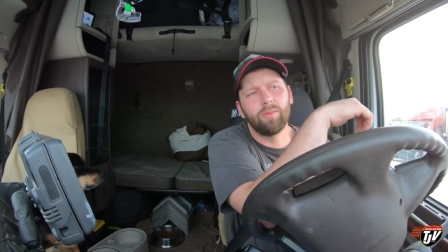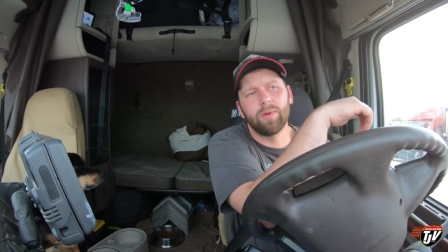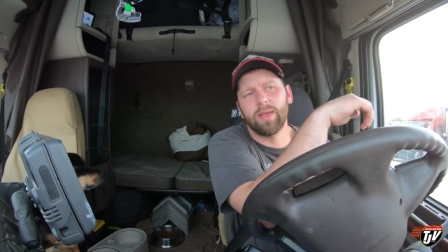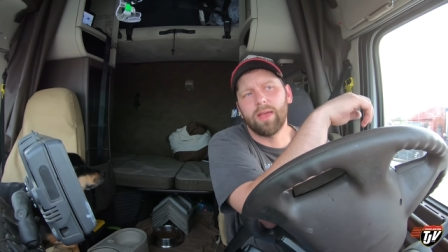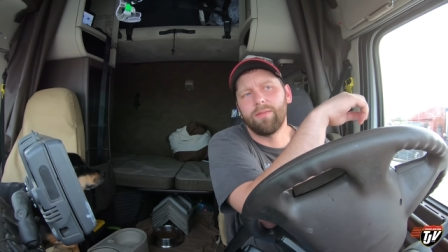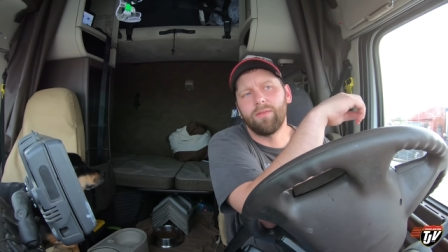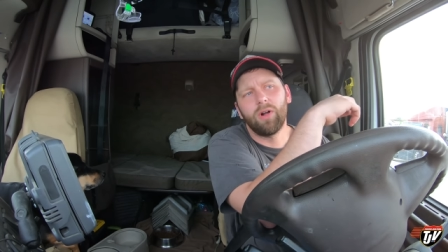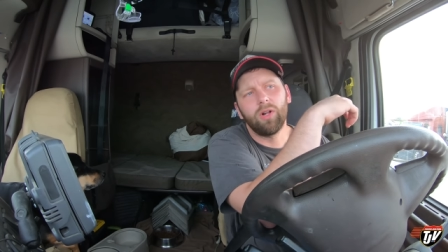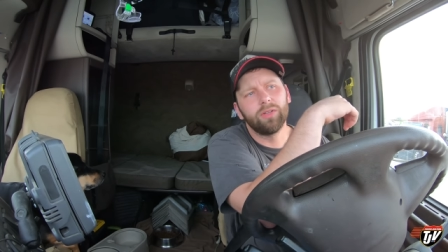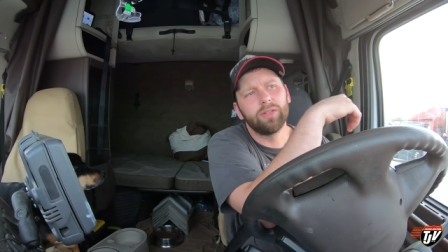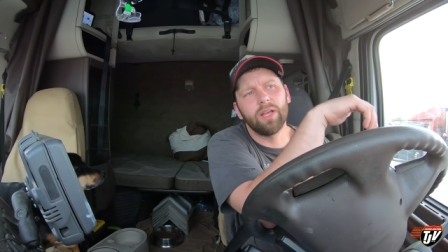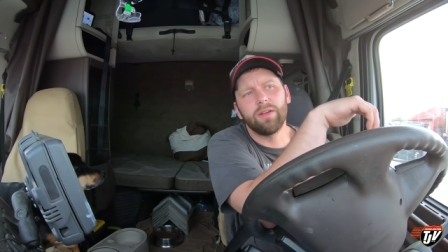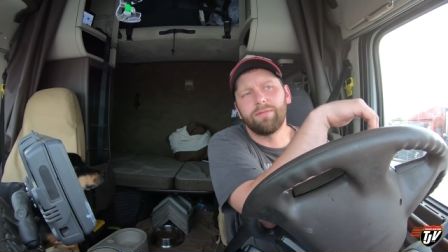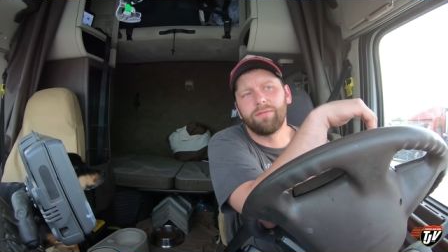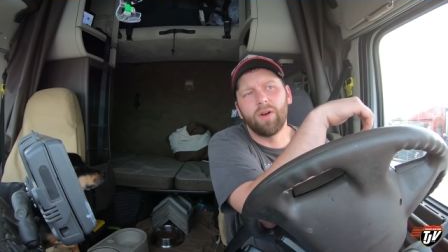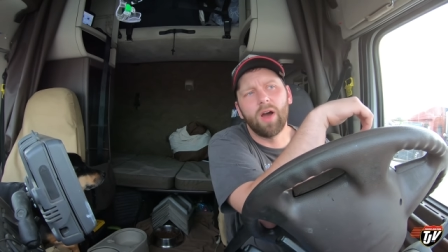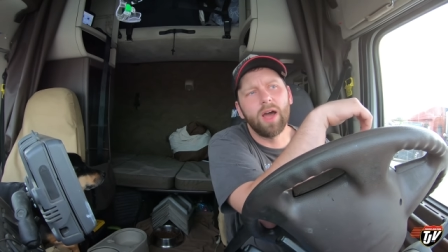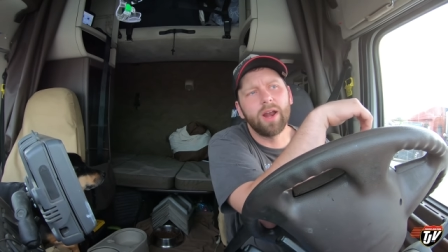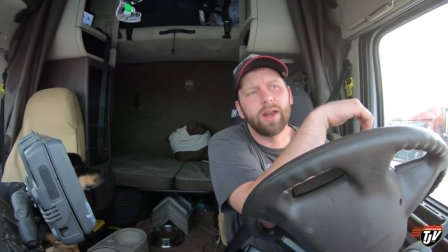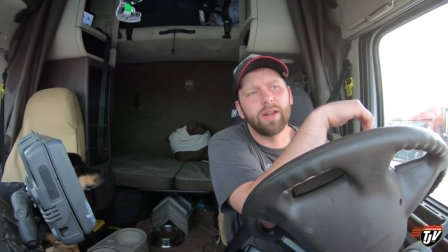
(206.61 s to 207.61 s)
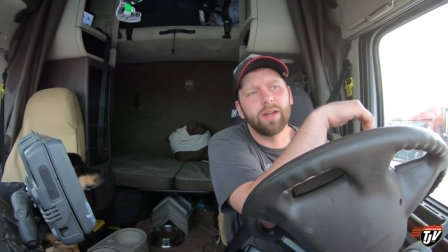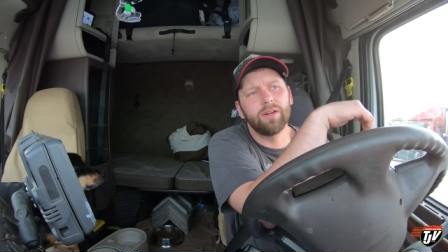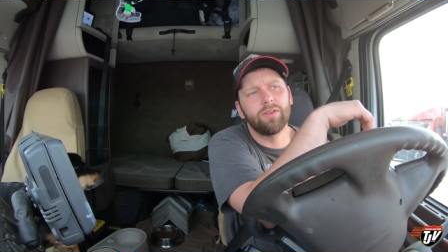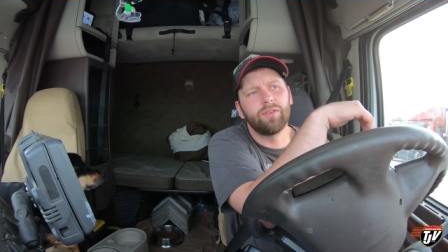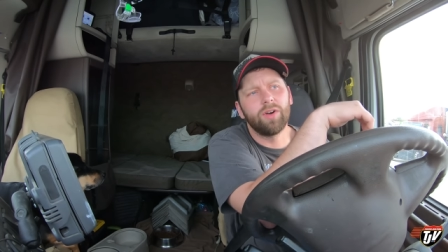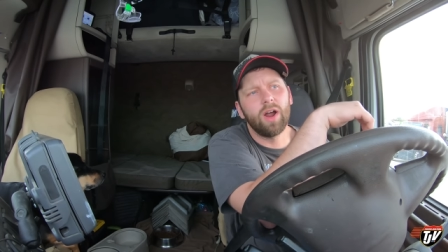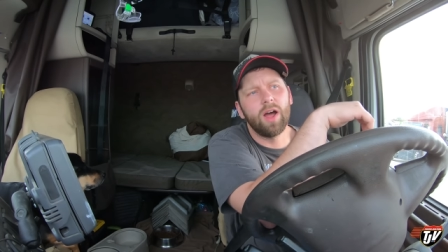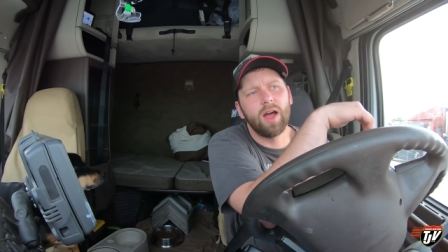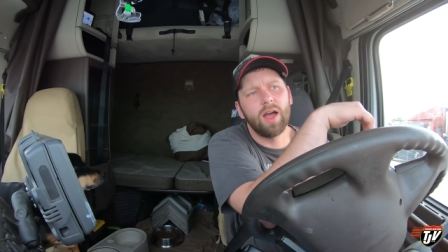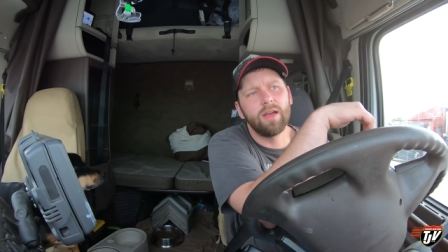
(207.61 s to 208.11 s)
We have all day Friday to
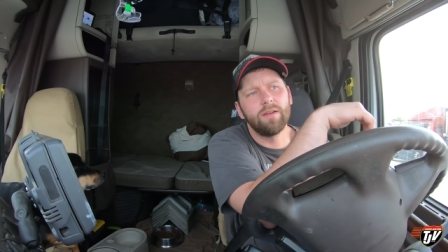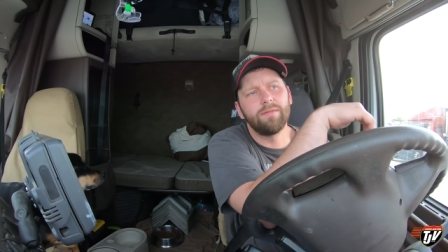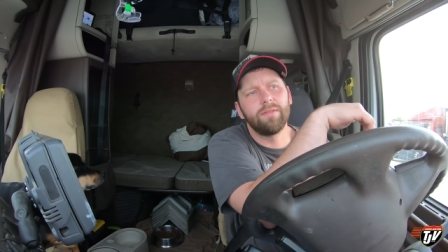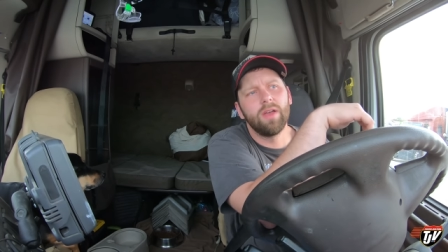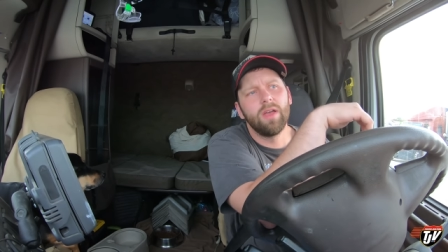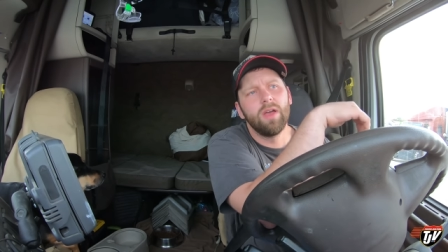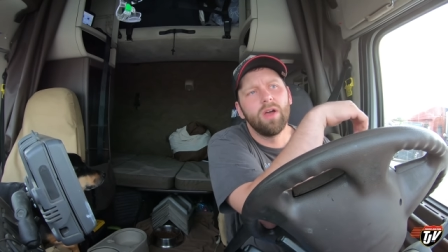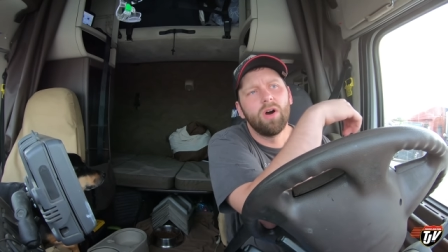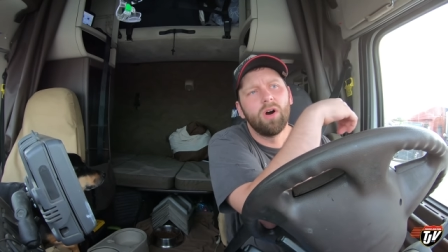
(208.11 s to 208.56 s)
drive,